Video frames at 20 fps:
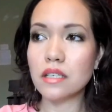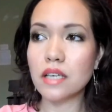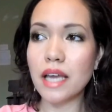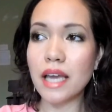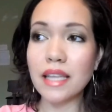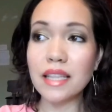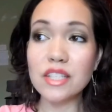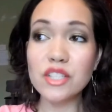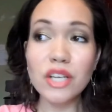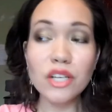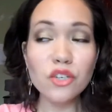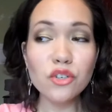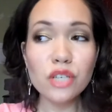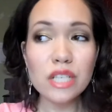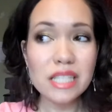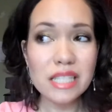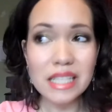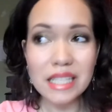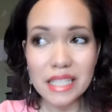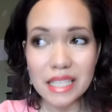and
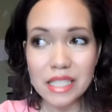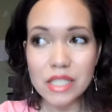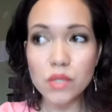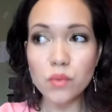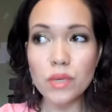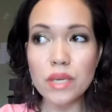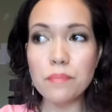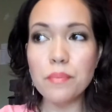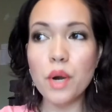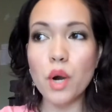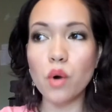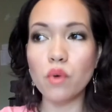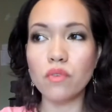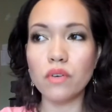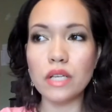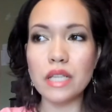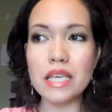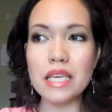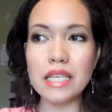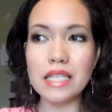generously sweep
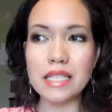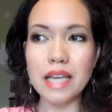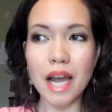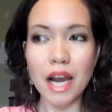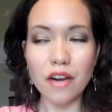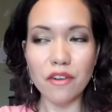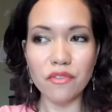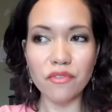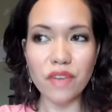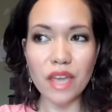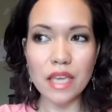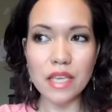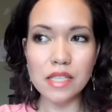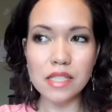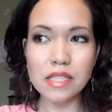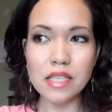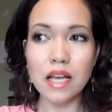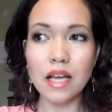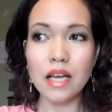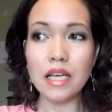over the entire
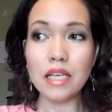face,